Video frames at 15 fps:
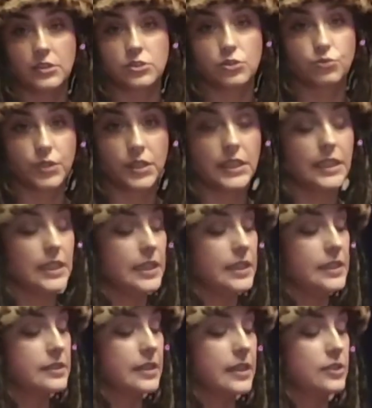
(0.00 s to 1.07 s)
So really
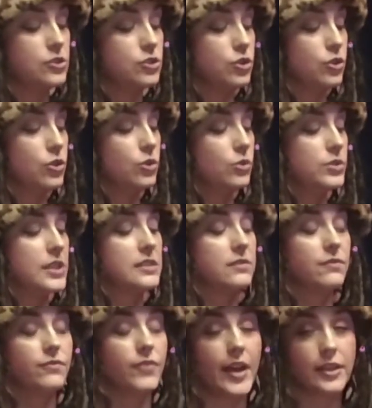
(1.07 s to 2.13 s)
easy to
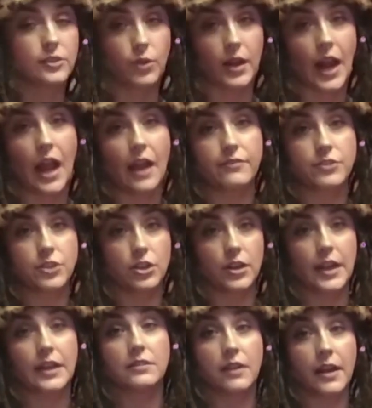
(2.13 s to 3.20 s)
disinfect right after
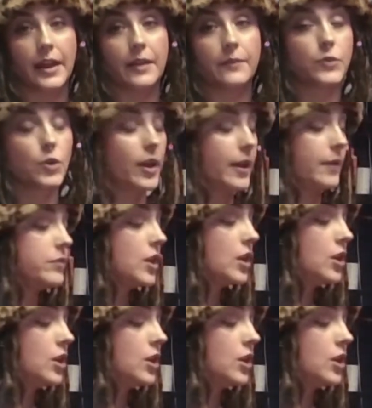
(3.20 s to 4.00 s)
a client, okay?